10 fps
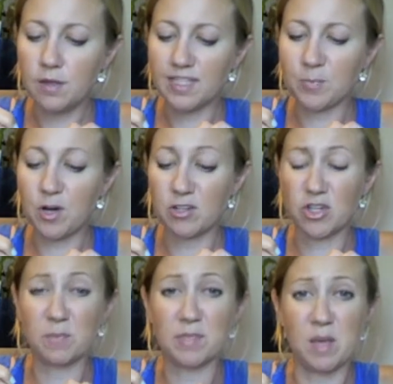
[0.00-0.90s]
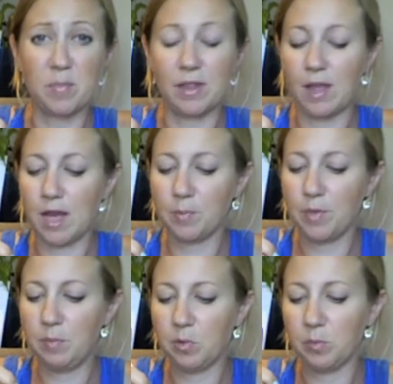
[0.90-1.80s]
This part trips up a lot of
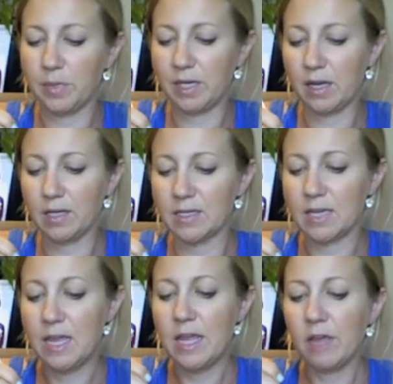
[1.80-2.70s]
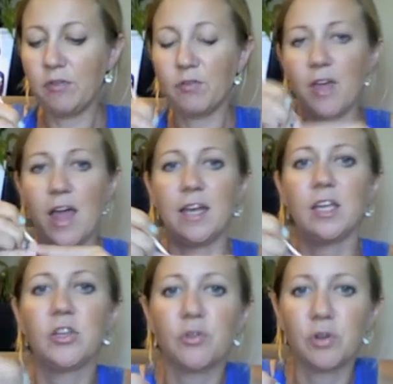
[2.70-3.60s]
people because if you have any
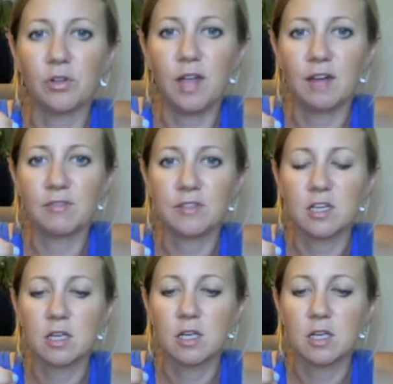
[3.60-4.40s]
cuticle left